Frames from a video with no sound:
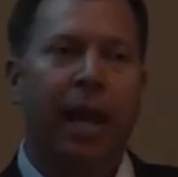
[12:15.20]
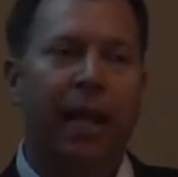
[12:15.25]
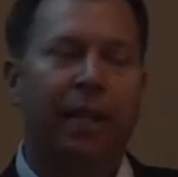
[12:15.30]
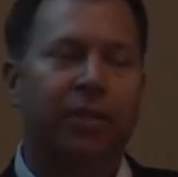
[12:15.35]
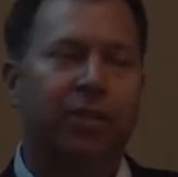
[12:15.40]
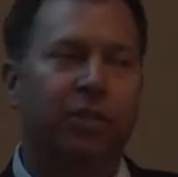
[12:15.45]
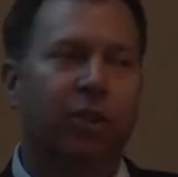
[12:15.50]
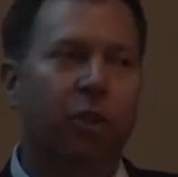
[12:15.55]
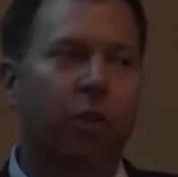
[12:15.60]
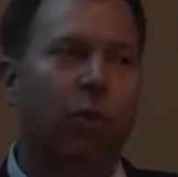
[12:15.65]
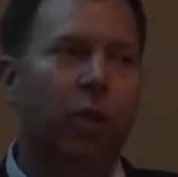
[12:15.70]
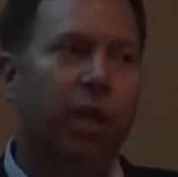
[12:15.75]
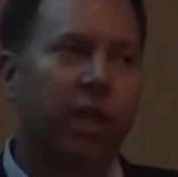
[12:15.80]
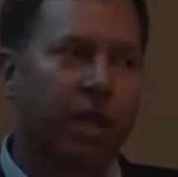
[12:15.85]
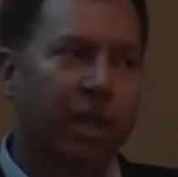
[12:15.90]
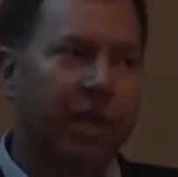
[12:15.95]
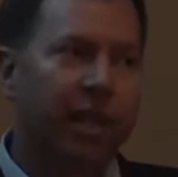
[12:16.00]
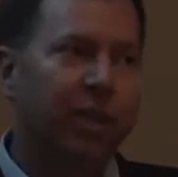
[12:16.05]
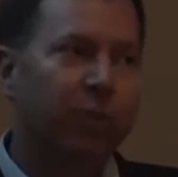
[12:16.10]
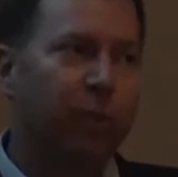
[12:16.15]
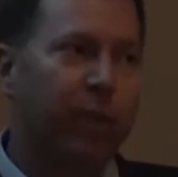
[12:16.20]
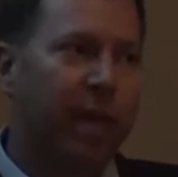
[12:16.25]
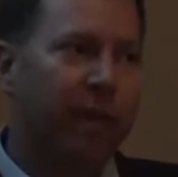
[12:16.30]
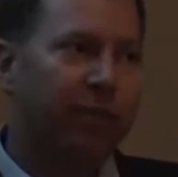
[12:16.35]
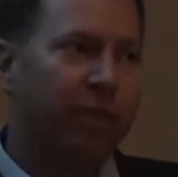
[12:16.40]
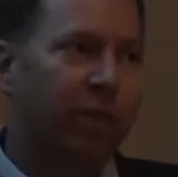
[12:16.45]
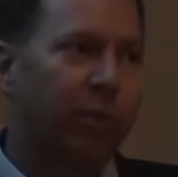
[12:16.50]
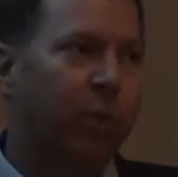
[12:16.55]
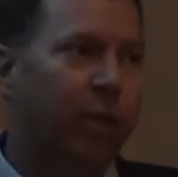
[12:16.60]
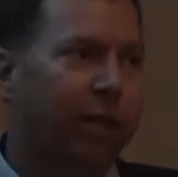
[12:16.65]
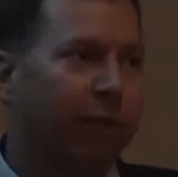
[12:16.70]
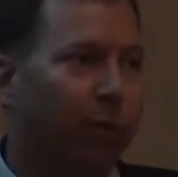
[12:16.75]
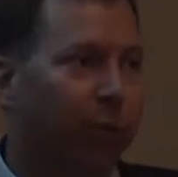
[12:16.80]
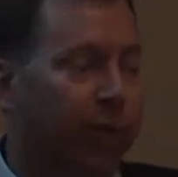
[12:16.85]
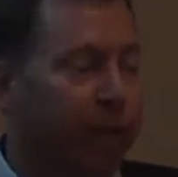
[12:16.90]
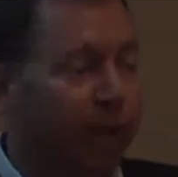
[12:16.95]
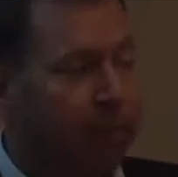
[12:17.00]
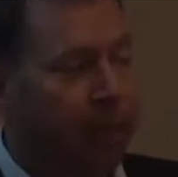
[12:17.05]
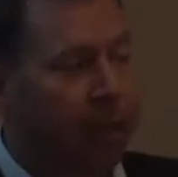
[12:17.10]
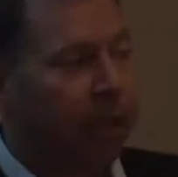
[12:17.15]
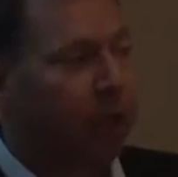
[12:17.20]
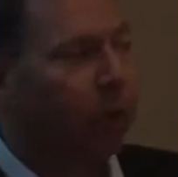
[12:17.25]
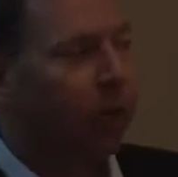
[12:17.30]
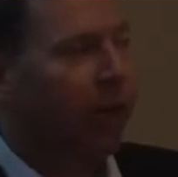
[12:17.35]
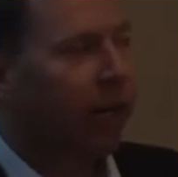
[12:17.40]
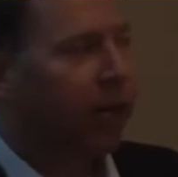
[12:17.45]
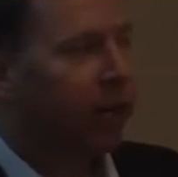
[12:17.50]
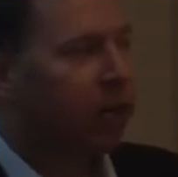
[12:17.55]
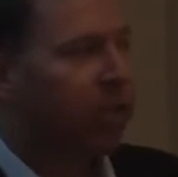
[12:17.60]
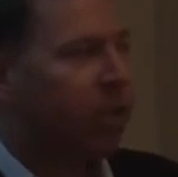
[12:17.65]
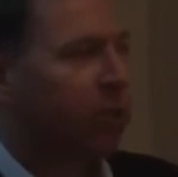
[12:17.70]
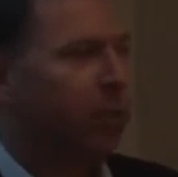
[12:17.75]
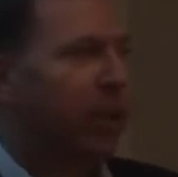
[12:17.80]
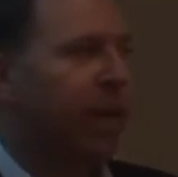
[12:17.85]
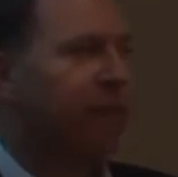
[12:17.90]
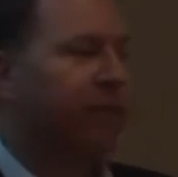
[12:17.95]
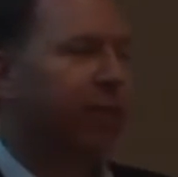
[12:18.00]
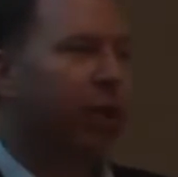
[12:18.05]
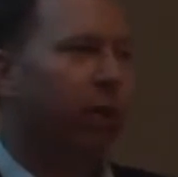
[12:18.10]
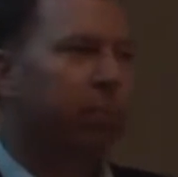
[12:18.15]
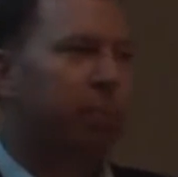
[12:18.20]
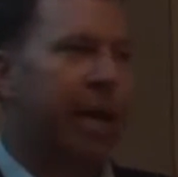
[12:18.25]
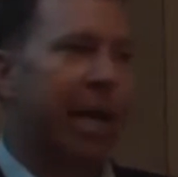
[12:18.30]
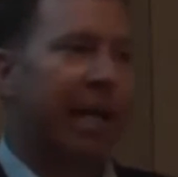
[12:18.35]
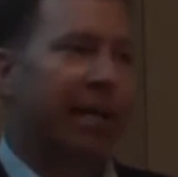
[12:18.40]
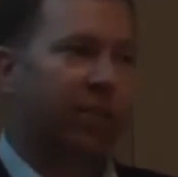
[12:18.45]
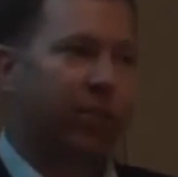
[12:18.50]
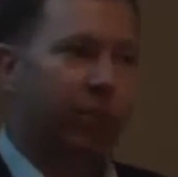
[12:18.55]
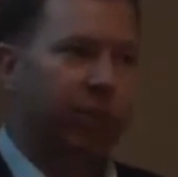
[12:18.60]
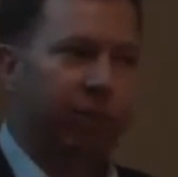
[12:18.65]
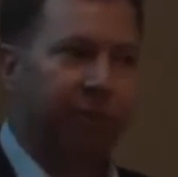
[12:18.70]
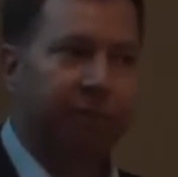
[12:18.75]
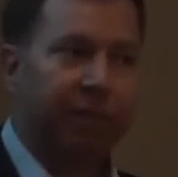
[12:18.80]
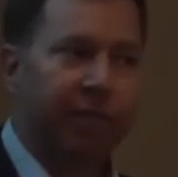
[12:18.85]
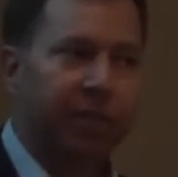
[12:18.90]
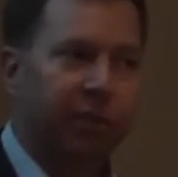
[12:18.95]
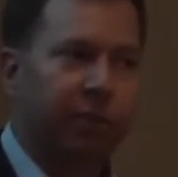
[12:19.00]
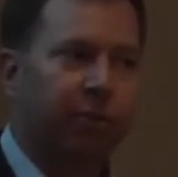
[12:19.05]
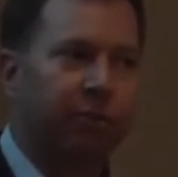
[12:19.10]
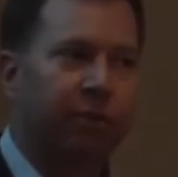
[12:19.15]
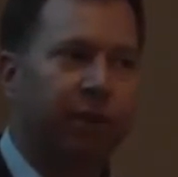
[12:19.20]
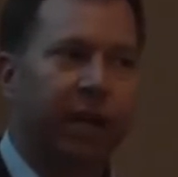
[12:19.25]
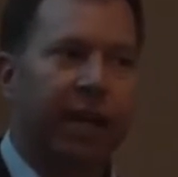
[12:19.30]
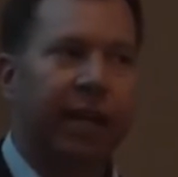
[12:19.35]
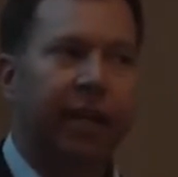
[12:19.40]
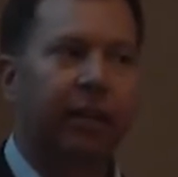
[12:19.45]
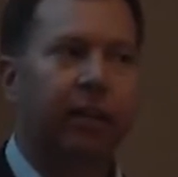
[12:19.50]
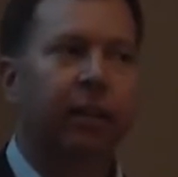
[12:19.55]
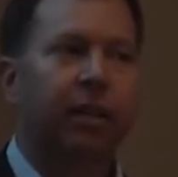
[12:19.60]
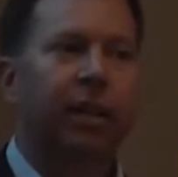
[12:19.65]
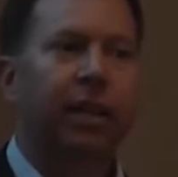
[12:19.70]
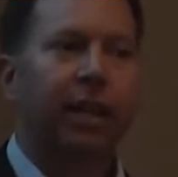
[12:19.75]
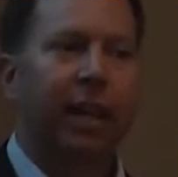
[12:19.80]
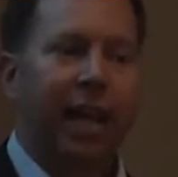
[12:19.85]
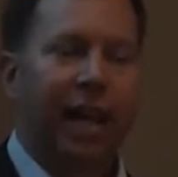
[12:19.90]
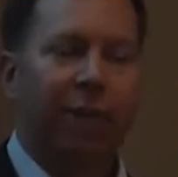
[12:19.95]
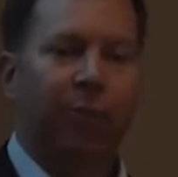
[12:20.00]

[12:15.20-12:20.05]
And so one of the things we have to do whenever we get medical records is we have to go back to the physical file